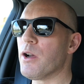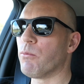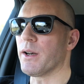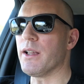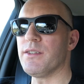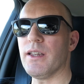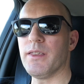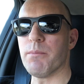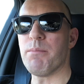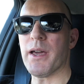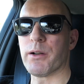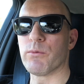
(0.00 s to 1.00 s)
when I did the
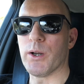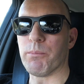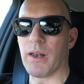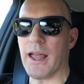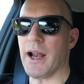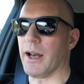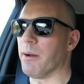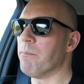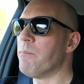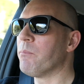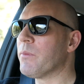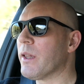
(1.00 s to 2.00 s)
Better Route Planner,
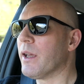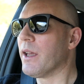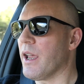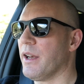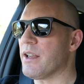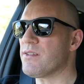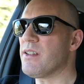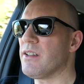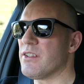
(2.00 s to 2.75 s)
it actually